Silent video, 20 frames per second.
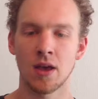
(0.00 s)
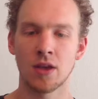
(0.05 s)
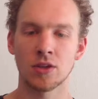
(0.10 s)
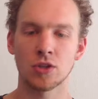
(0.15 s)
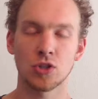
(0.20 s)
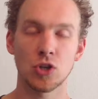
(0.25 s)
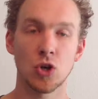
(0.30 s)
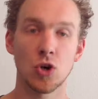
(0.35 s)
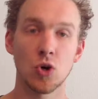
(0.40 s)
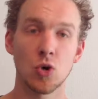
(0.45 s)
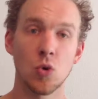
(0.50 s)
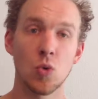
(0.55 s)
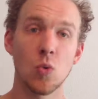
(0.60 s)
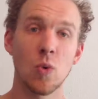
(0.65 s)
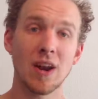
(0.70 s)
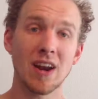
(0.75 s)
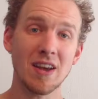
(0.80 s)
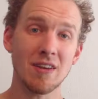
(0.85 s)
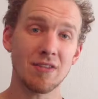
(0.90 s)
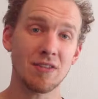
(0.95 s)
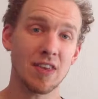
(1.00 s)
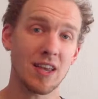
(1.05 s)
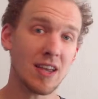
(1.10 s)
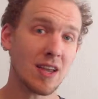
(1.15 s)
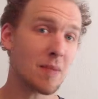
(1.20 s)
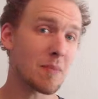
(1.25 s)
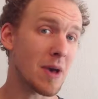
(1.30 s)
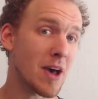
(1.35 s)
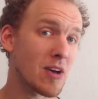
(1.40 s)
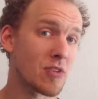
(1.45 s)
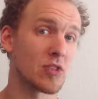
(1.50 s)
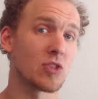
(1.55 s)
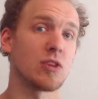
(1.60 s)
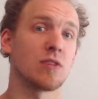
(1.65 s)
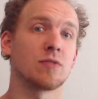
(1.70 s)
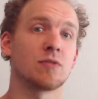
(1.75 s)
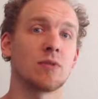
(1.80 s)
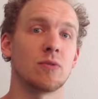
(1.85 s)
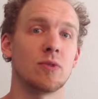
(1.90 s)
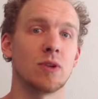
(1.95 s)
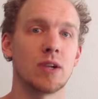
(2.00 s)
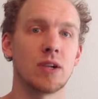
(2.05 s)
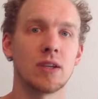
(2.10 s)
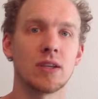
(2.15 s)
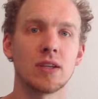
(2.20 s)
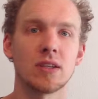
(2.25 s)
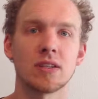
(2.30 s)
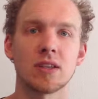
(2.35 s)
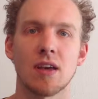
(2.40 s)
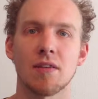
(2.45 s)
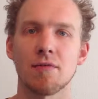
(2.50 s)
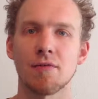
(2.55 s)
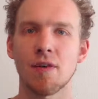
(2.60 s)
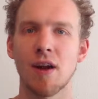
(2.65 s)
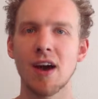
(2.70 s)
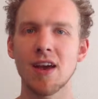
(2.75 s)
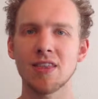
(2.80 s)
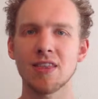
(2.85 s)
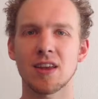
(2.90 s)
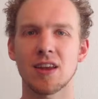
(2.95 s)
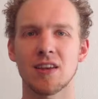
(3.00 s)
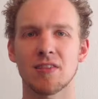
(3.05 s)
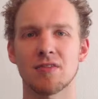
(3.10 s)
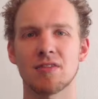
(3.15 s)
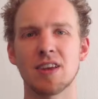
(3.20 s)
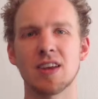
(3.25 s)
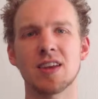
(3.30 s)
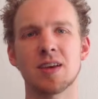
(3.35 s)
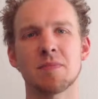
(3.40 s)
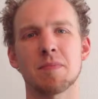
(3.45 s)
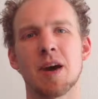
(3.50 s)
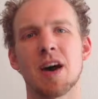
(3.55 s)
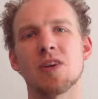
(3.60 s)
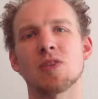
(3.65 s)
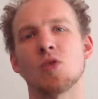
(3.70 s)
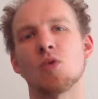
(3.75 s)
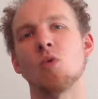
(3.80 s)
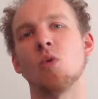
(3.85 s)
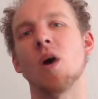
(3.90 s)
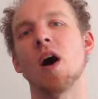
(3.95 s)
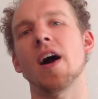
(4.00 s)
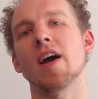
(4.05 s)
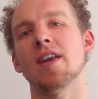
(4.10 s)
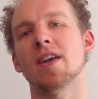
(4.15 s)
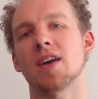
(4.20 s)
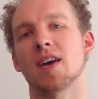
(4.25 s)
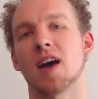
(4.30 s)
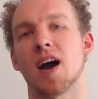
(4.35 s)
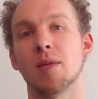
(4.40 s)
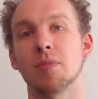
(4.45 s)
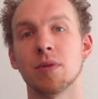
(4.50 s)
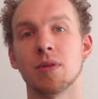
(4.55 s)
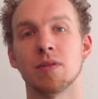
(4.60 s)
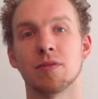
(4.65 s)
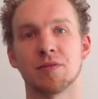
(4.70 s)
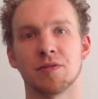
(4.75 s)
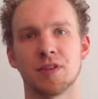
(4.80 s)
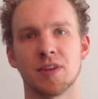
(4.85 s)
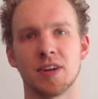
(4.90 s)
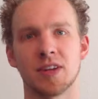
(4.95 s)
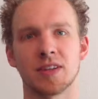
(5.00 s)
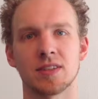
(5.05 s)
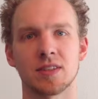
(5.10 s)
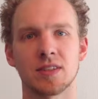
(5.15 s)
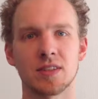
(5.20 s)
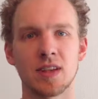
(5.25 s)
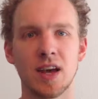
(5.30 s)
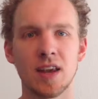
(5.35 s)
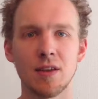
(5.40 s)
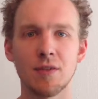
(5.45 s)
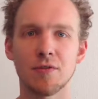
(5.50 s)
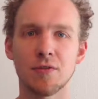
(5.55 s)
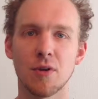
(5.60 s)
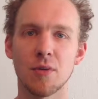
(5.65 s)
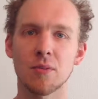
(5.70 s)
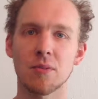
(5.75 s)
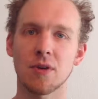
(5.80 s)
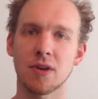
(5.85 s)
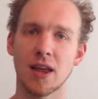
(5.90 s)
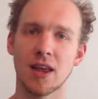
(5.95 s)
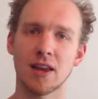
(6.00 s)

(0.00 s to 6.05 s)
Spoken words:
So when I think about software release, I find that I think about quite a couple of things, starting from